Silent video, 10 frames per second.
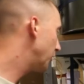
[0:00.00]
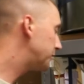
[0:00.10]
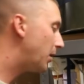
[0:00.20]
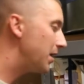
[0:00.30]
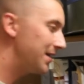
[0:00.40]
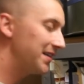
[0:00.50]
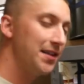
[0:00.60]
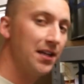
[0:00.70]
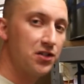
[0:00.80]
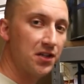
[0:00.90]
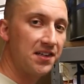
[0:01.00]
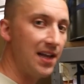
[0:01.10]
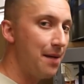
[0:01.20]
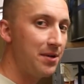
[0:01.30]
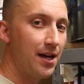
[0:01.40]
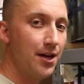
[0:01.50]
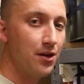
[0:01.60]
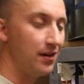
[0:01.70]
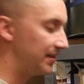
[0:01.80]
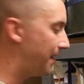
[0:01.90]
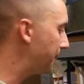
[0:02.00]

for the most part, this thing's just slapped together. It's